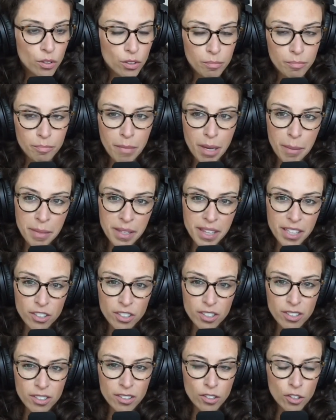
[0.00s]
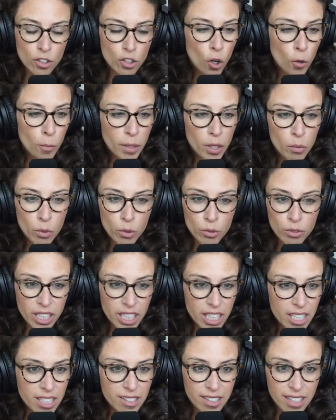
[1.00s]
Maybe there's so many
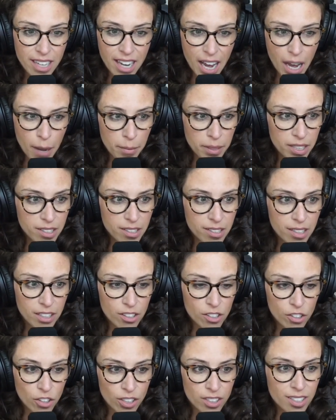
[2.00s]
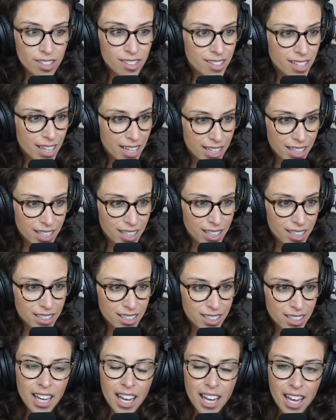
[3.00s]
routines and habits that start to set
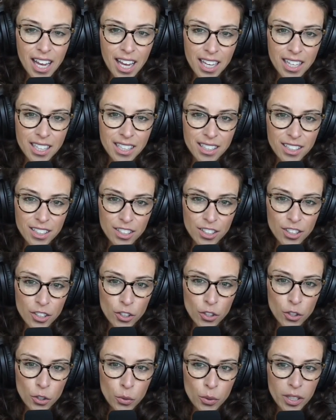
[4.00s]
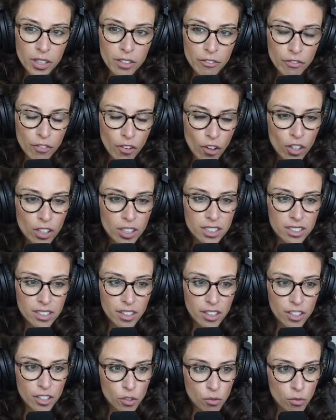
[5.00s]
in and you can fall into
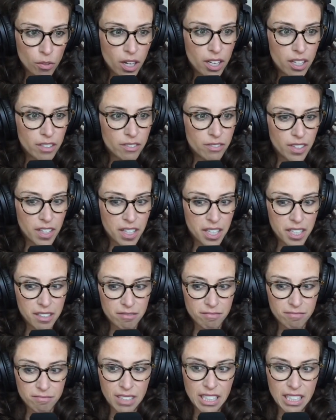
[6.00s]
this rut of like